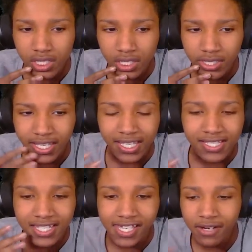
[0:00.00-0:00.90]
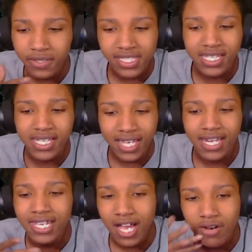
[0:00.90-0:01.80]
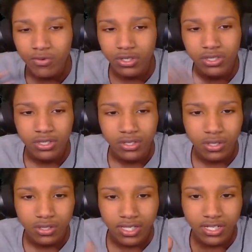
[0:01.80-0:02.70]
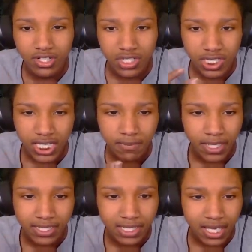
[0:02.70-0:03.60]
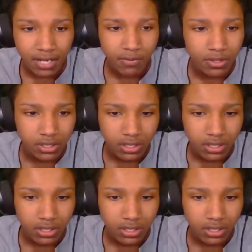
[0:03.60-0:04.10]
Like, is it guaranteed that he got one? Or did it just seem like he got one?